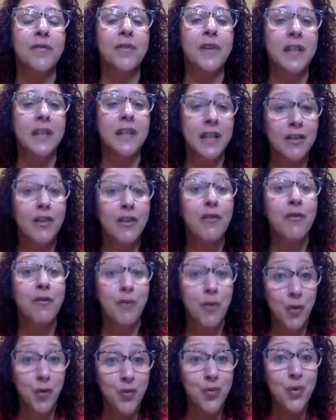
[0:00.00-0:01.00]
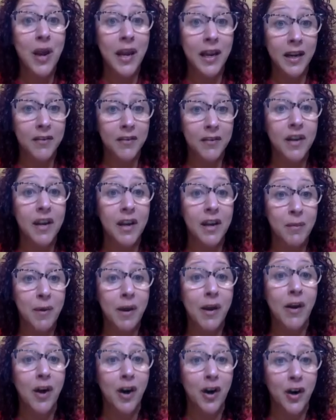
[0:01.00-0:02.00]
feeling the full weight of it in
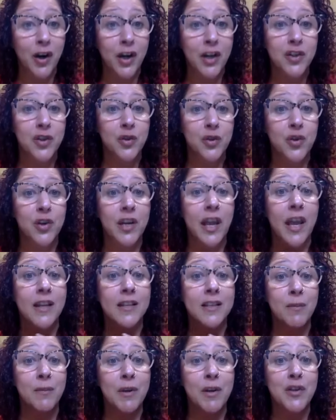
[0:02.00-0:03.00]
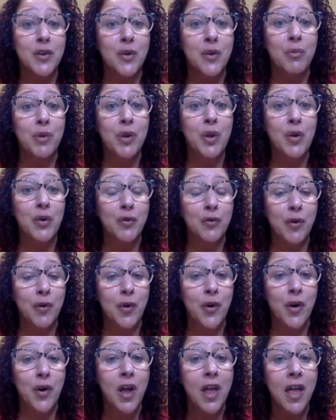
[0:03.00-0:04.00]
my heart because you're looking at something so
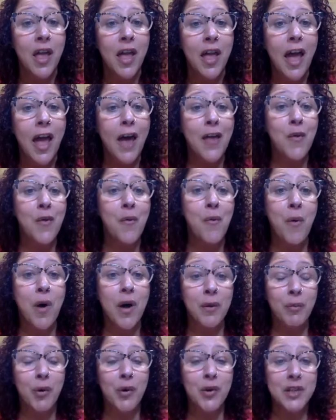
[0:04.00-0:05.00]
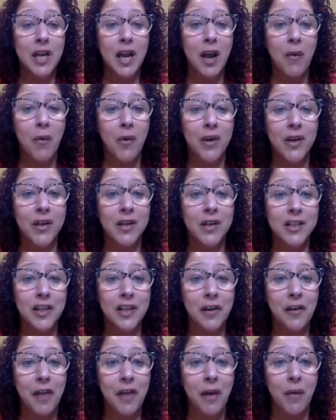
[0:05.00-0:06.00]
beautiful. And the one person I wanted to
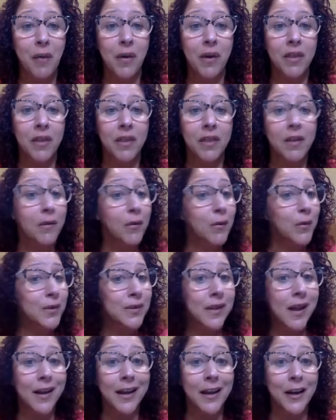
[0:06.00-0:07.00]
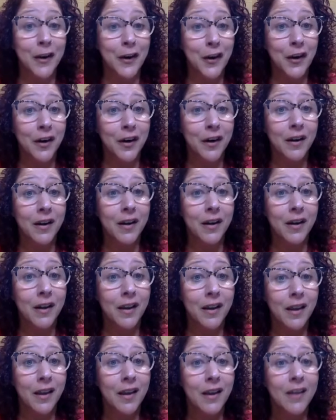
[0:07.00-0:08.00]
share that with was not here.
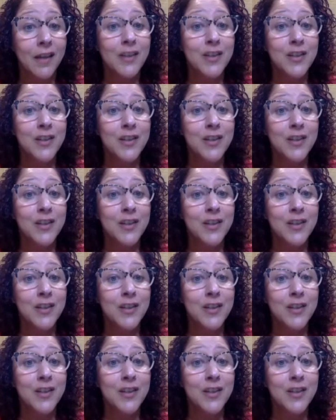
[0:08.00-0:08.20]
Yeah.